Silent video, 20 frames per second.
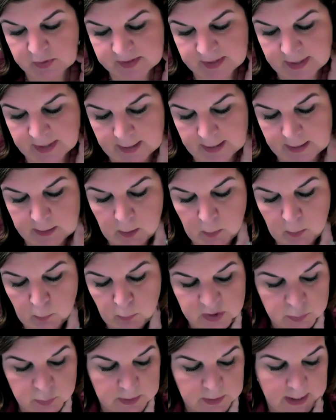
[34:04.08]
Shapour said,
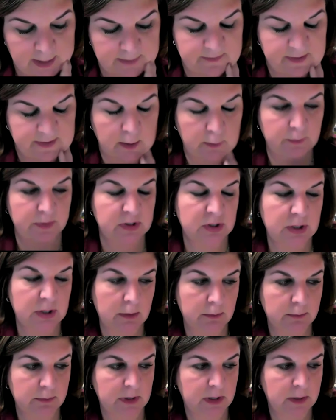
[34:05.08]
we do a lot of outreach
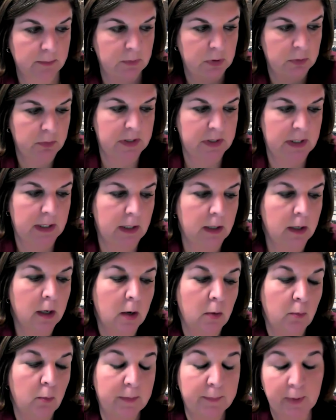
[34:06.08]
out in the community.
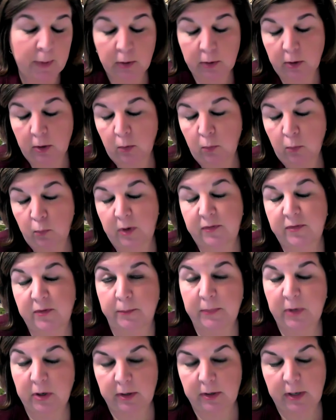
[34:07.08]
We partner with
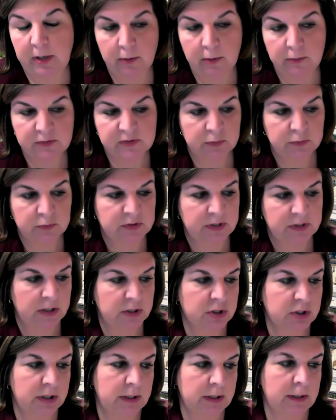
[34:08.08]
American Heart
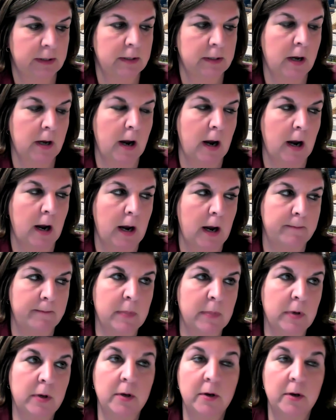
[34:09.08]
Association,
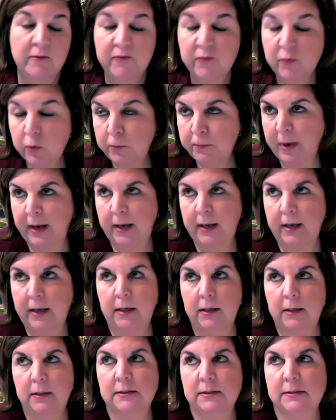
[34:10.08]
food
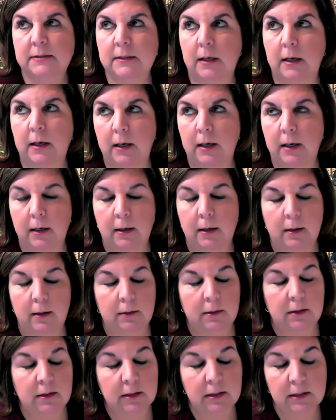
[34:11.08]
banks,
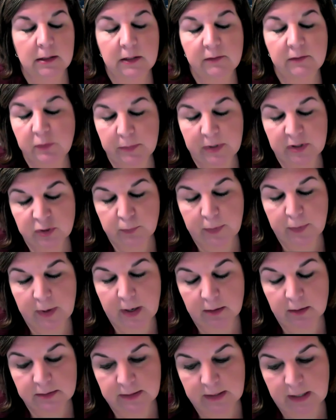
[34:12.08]
Cleveland
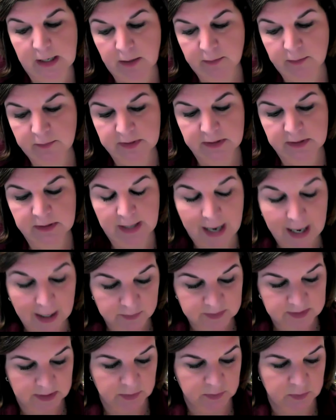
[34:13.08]
Metropolitan
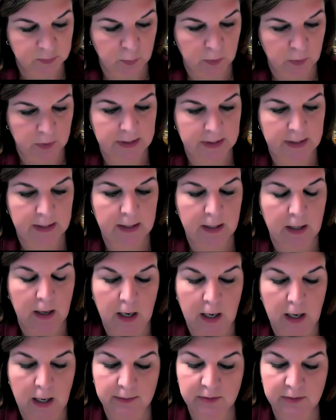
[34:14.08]
Housing Authority,
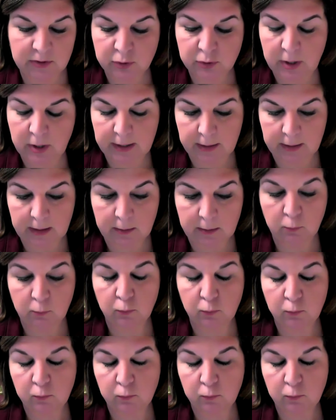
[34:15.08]
to try to